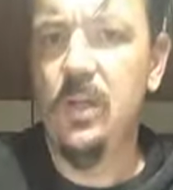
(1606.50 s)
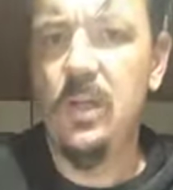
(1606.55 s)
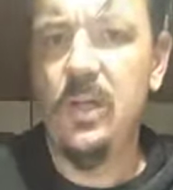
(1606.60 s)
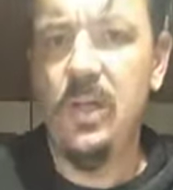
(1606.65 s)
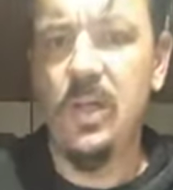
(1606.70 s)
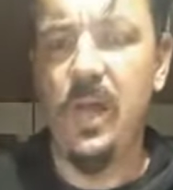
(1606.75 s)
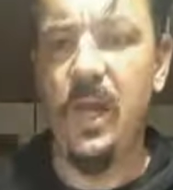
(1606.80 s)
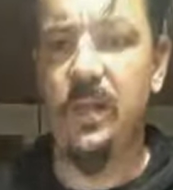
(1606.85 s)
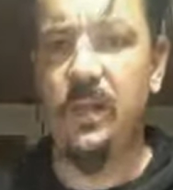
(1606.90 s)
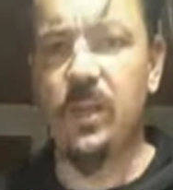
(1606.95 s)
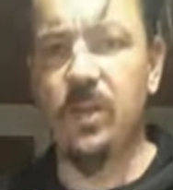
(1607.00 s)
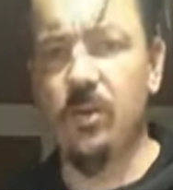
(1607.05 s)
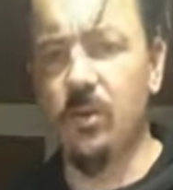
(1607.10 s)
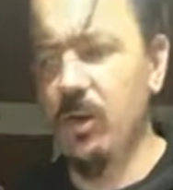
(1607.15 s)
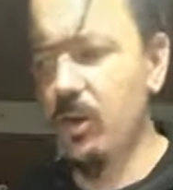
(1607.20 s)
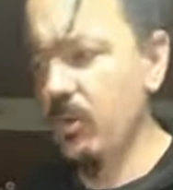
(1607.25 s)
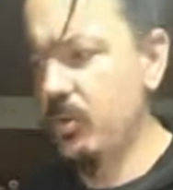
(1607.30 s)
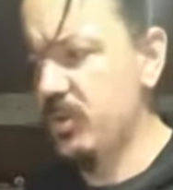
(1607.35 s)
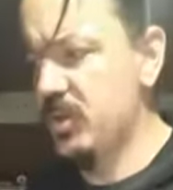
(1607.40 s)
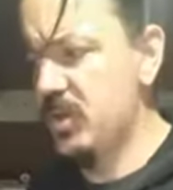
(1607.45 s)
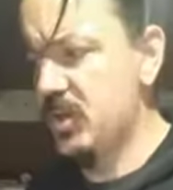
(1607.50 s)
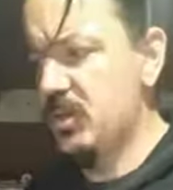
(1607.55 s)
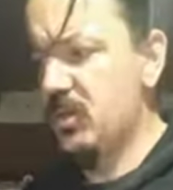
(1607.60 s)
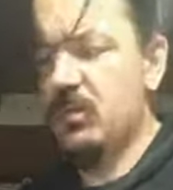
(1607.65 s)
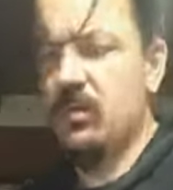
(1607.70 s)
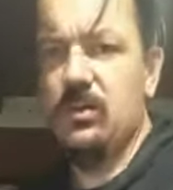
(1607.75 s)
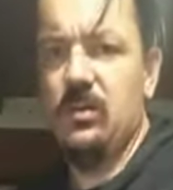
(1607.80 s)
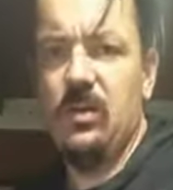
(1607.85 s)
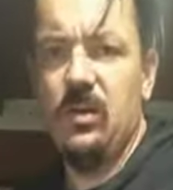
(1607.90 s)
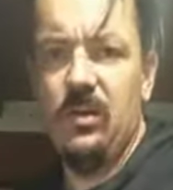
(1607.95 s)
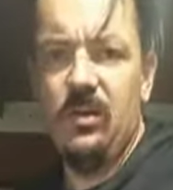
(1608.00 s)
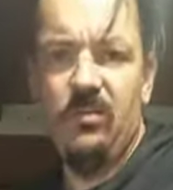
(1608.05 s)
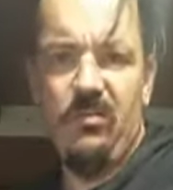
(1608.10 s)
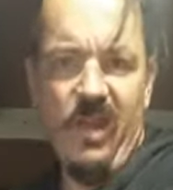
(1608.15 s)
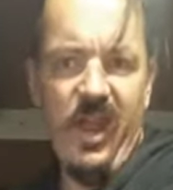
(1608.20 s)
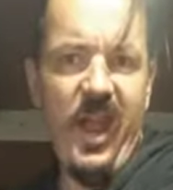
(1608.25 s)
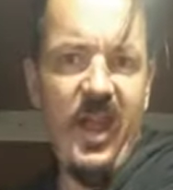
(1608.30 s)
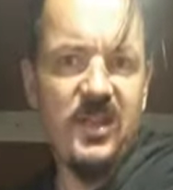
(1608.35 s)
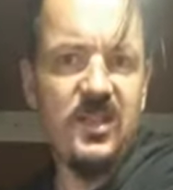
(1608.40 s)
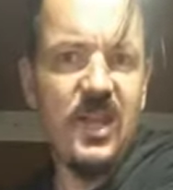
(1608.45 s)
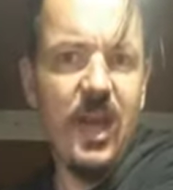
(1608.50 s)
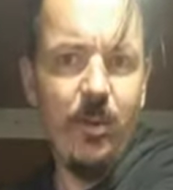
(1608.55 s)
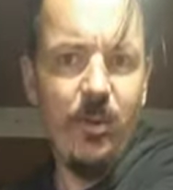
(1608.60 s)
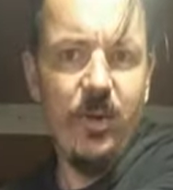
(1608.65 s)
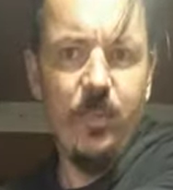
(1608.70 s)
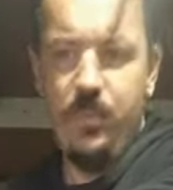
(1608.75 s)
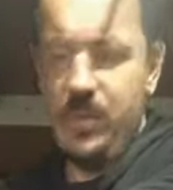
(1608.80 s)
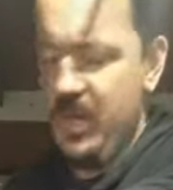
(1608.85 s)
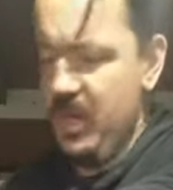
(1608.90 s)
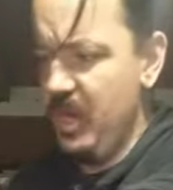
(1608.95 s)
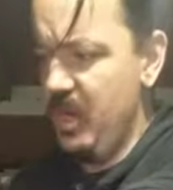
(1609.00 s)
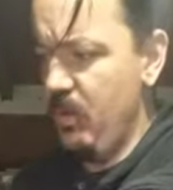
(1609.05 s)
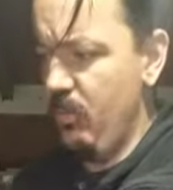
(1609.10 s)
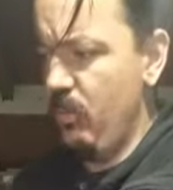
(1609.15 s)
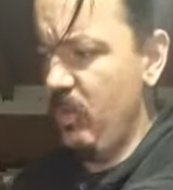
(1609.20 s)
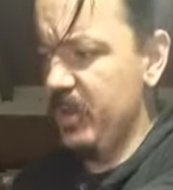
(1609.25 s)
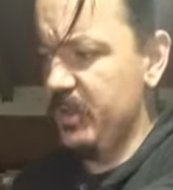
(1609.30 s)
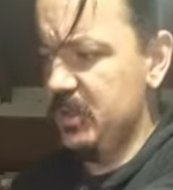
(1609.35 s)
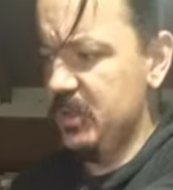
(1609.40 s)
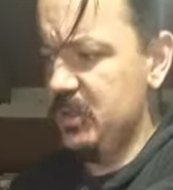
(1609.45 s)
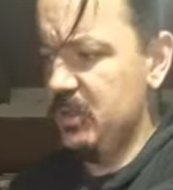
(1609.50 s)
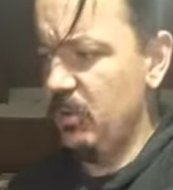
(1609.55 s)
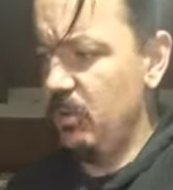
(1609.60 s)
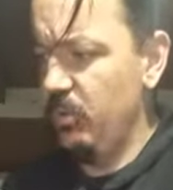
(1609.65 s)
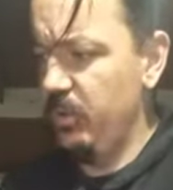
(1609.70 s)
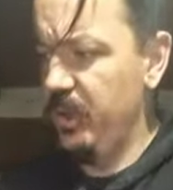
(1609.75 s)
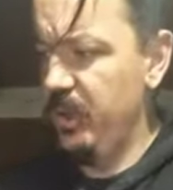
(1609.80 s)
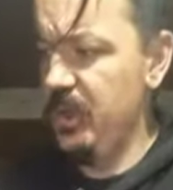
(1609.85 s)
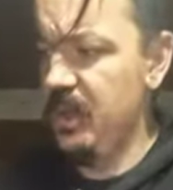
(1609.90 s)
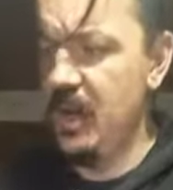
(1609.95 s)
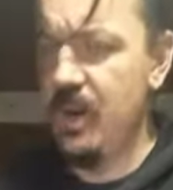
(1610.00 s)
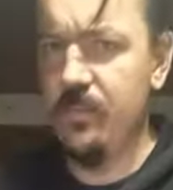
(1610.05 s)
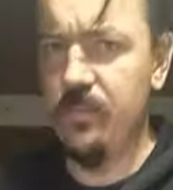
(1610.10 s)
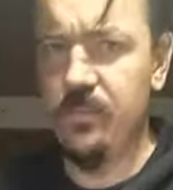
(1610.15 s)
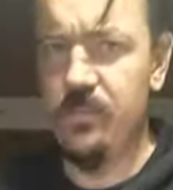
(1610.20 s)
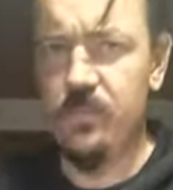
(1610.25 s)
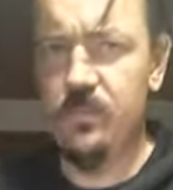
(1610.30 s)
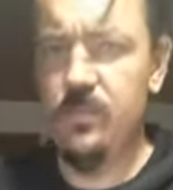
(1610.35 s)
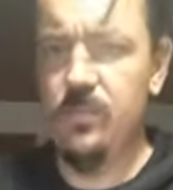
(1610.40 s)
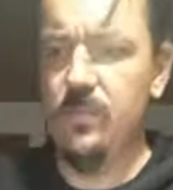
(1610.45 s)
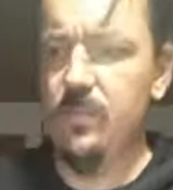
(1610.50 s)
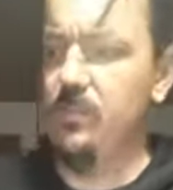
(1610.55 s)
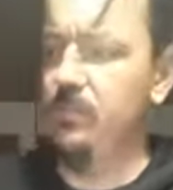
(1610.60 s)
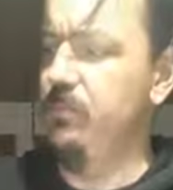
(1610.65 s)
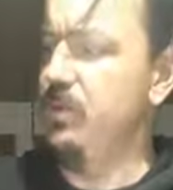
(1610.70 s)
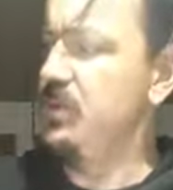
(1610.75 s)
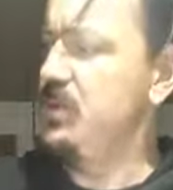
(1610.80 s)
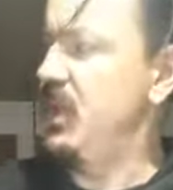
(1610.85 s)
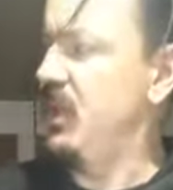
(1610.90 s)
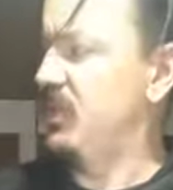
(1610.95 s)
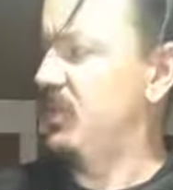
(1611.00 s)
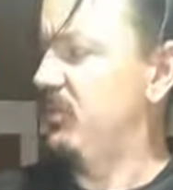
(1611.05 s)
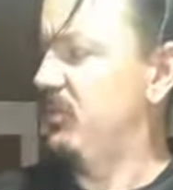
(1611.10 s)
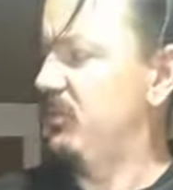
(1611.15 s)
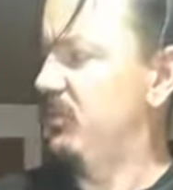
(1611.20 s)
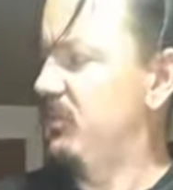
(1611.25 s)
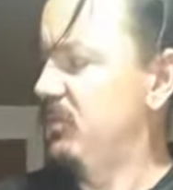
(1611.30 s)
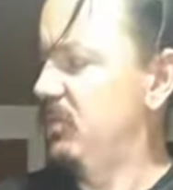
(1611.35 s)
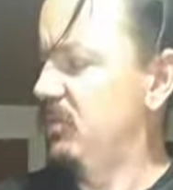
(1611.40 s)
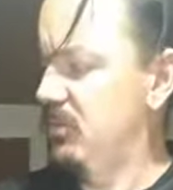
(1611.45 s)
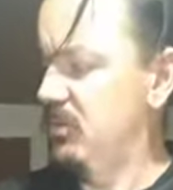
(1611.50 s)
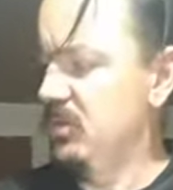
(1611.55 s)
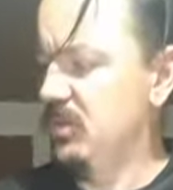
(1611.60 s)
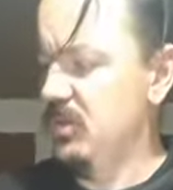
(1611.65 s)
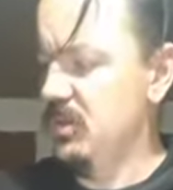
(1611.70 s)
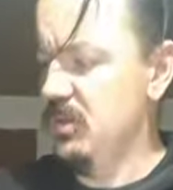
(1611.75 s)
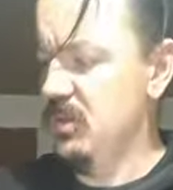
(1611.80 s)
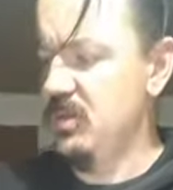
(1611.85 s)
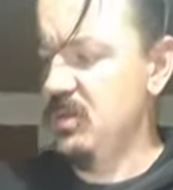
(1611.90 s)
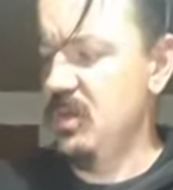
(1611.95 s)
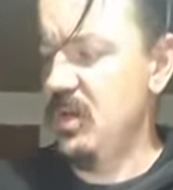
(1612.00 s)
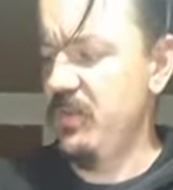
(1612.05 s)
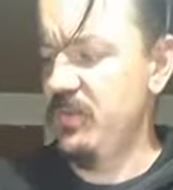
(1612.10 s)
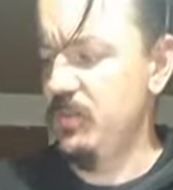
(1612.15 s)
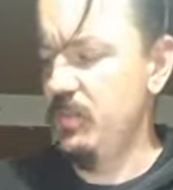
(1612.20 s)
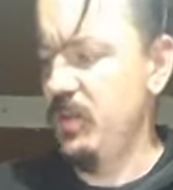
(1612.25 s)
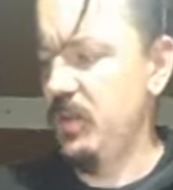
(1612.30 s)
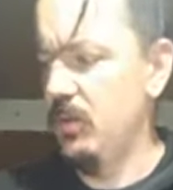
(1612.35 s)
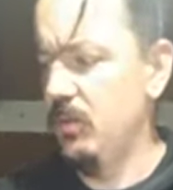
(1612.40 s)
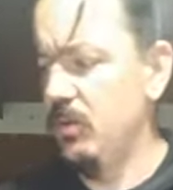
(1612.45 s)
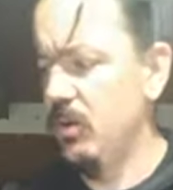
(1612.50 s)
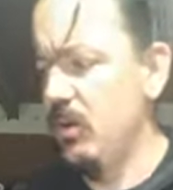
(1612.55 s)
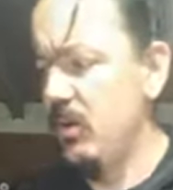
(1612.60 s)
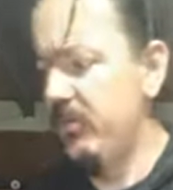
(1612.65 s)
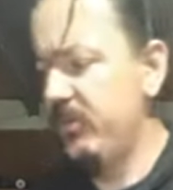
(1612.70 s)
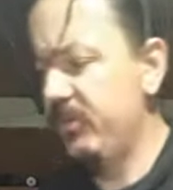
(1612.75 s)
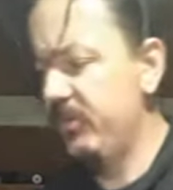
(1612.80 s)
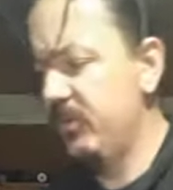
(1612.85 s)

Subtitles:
at the grills as they would appear once all the protective stuff's peeled off.